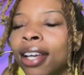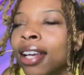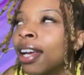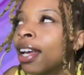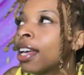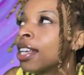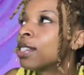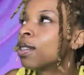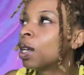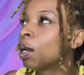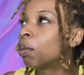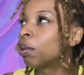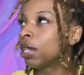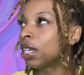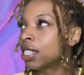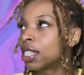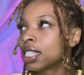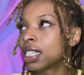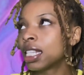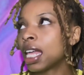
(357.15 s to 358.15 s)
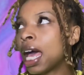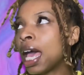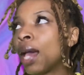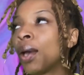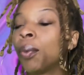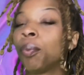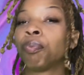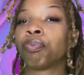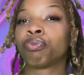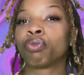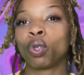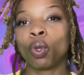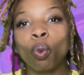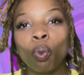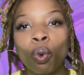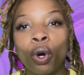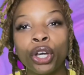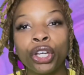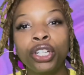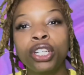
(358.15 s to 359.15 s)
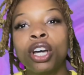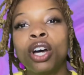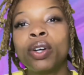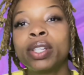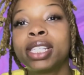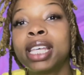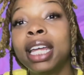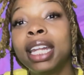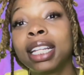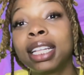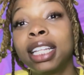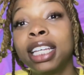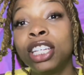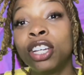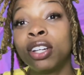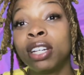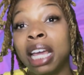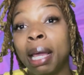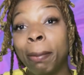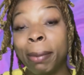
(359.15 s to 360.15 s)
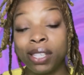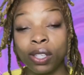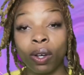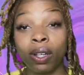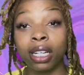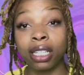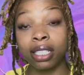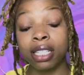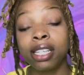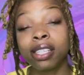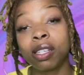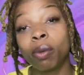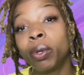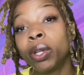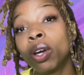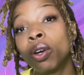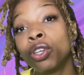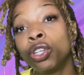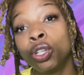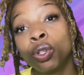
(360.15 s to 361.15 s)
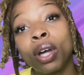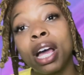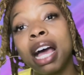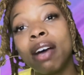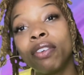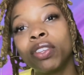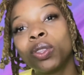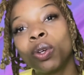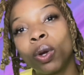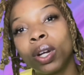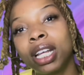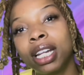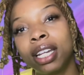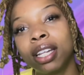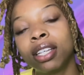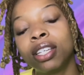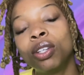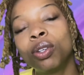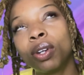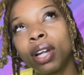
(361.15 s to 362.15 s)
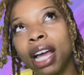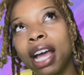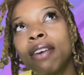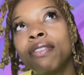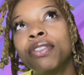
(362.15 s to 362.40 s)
So the police is like, well, you know, technically your name is on this lease, so we don't, you don't have authority, you don't have the